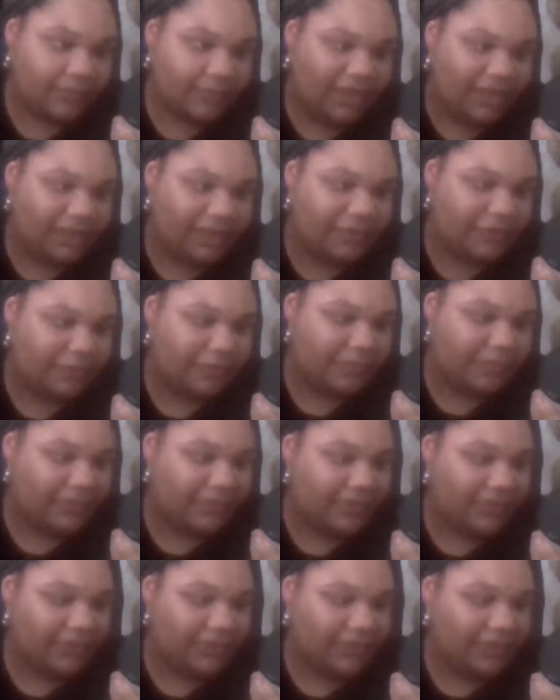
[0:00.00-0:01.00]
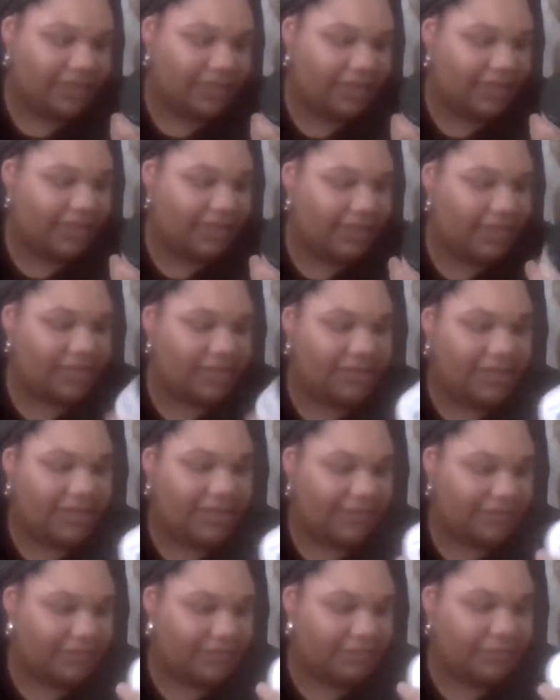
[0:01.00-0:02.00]
100% organic,
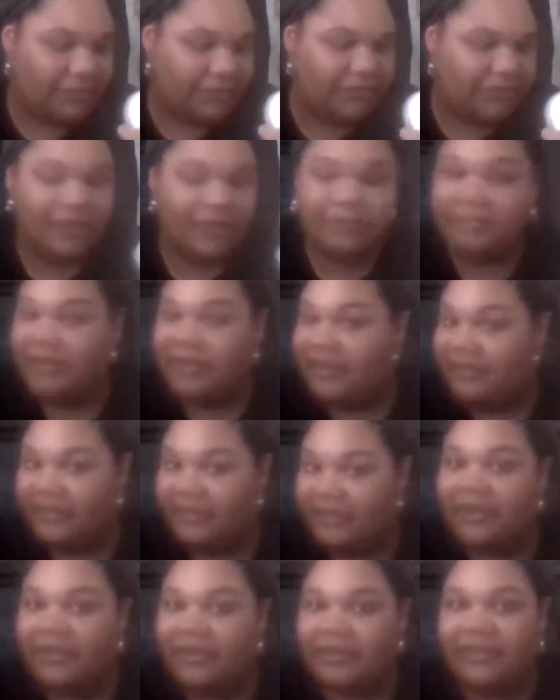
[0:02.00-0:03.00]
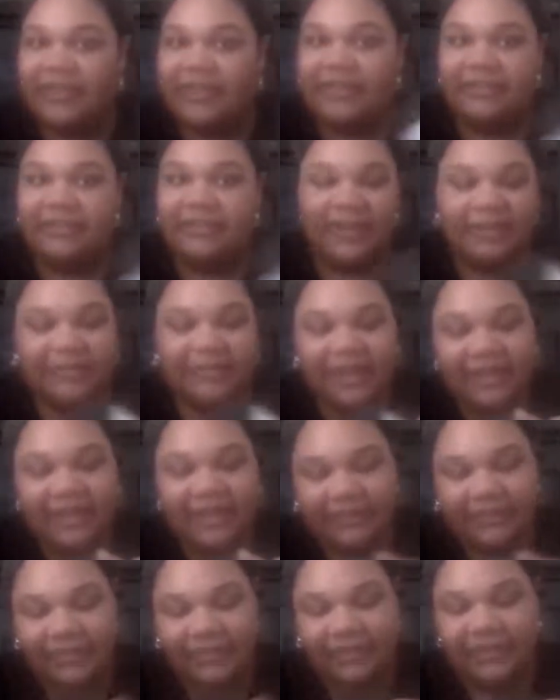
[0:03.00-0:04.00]
lasts up to 12 months, all great stuff. And
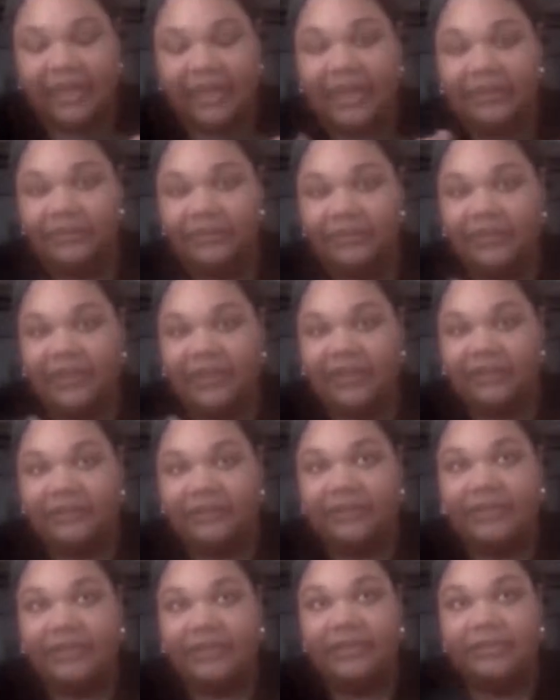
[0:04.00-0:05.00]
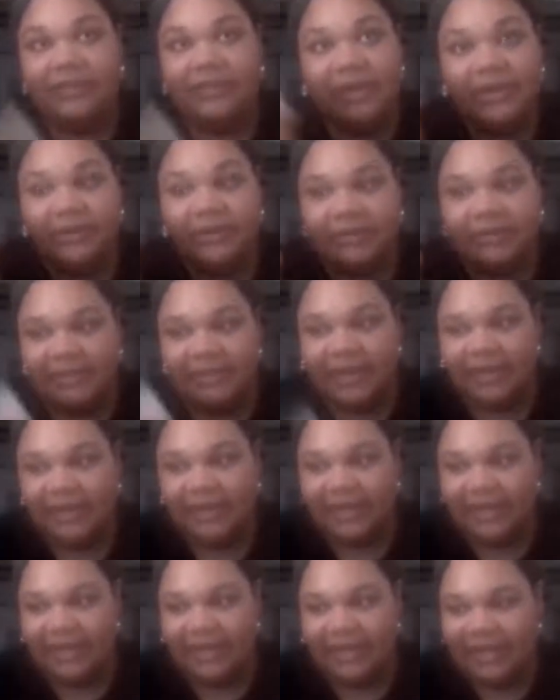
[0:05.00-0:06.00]
it's in a glass jar, so it's not going
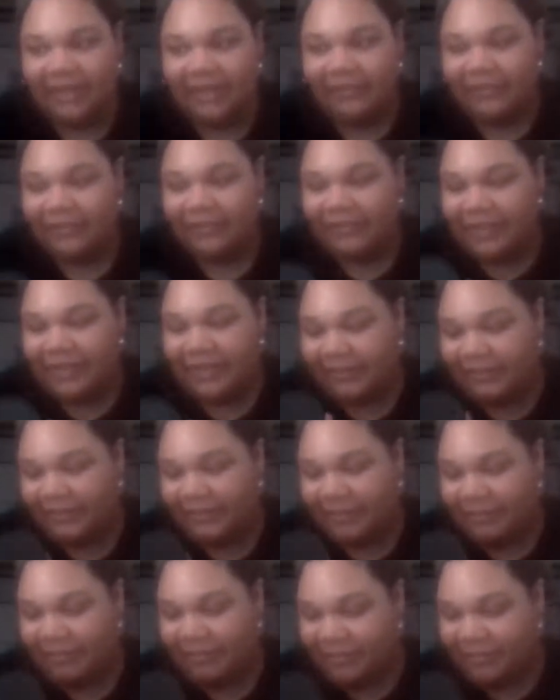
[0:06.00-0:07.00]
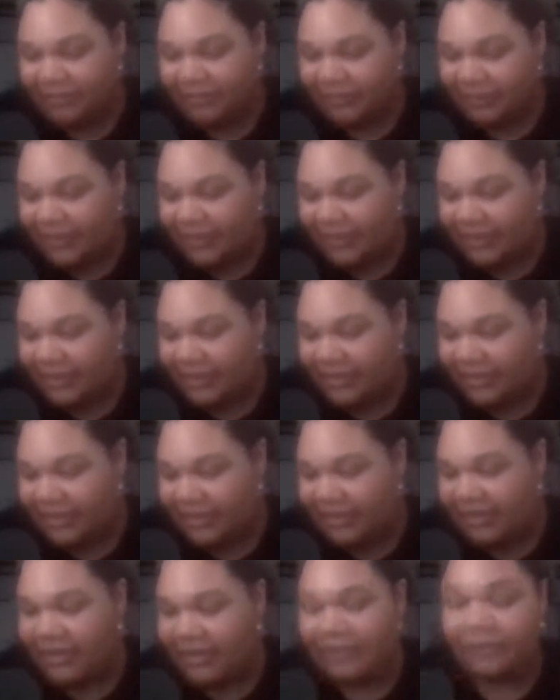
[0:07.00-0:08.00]
to get any of those toxic chemicals or anything
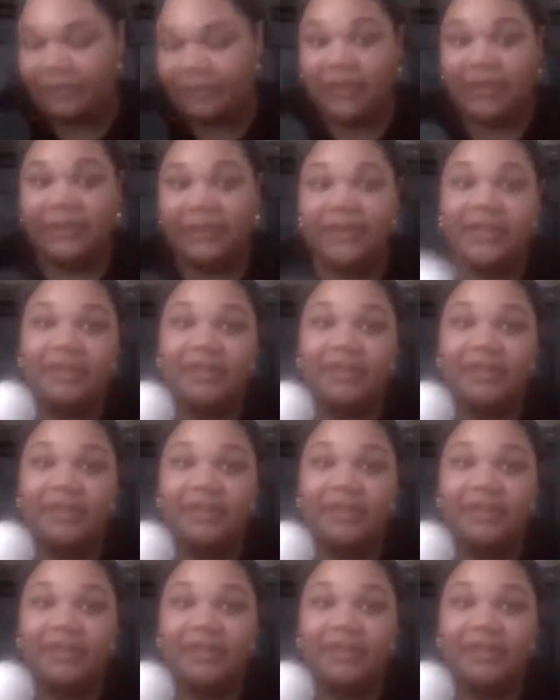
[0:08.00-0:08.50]
in it as well.